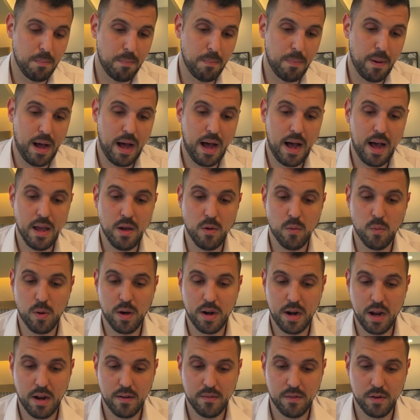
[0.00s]
buy
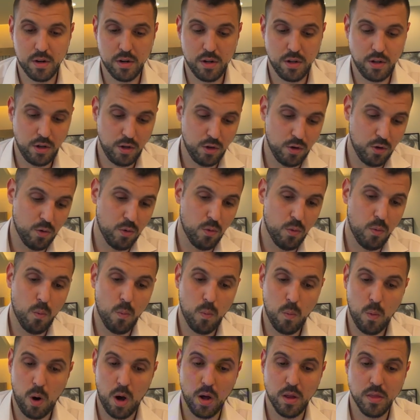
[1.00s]
whatever you
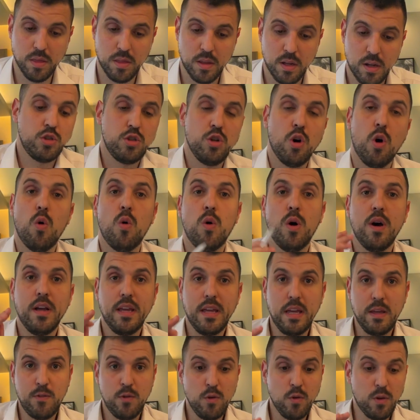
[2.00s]
want. So
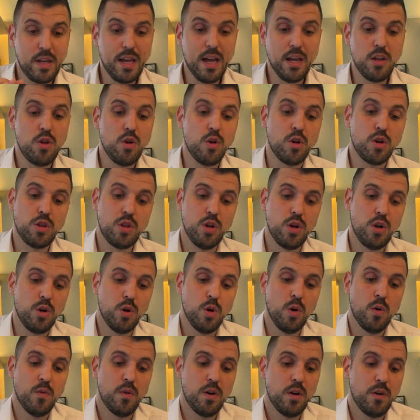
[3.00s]
if you get your
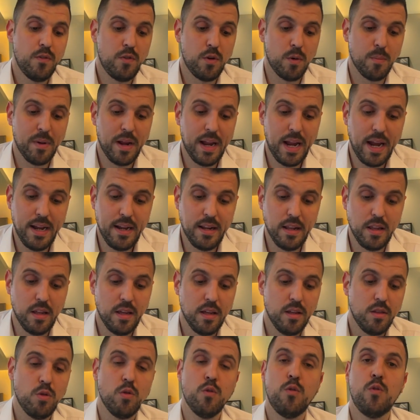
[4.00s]
turnover from 80
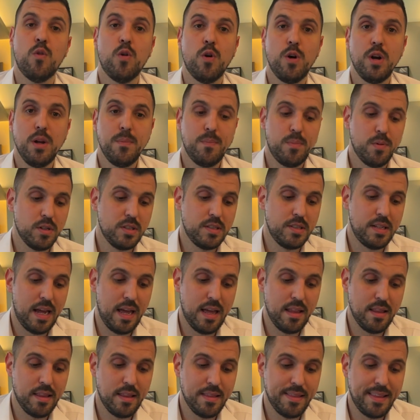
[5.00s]
to
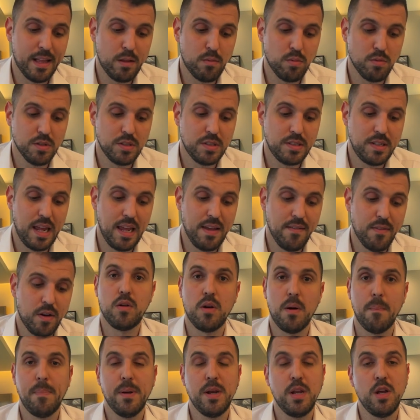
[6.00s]
40%, that will save a
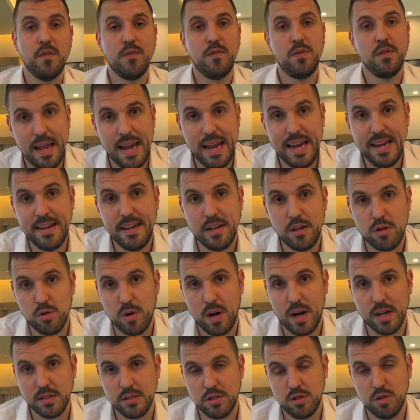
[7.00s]
company of 80
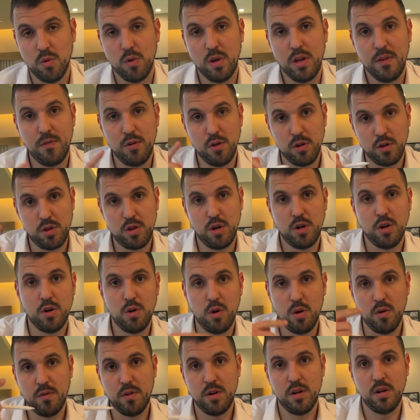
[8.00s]
trucks. So if your
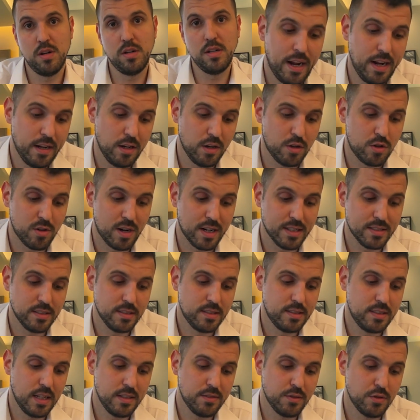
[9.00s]
turnover 80 trucks, that
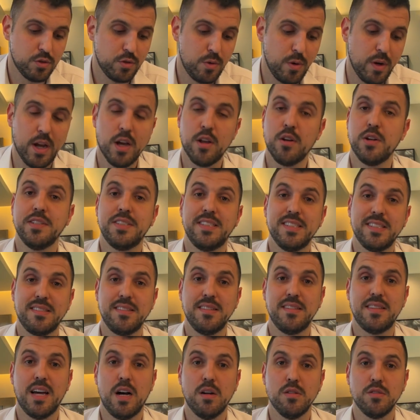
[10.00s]
saves you
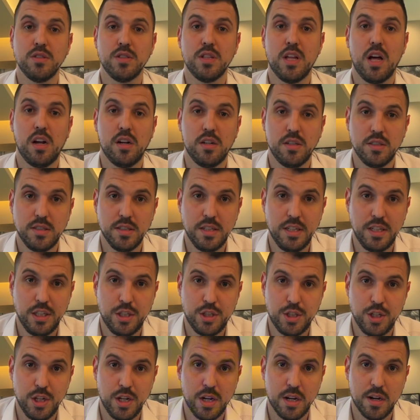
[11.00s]
$360,000
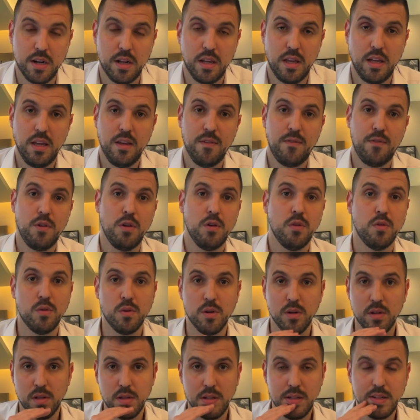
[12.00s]
each year. If
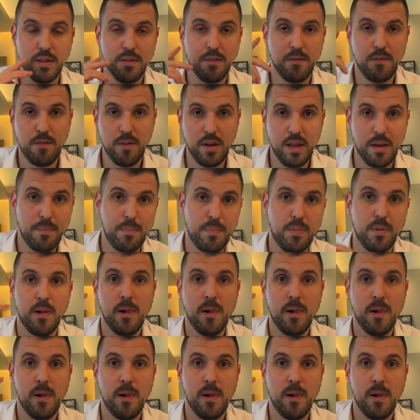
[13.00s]
you flip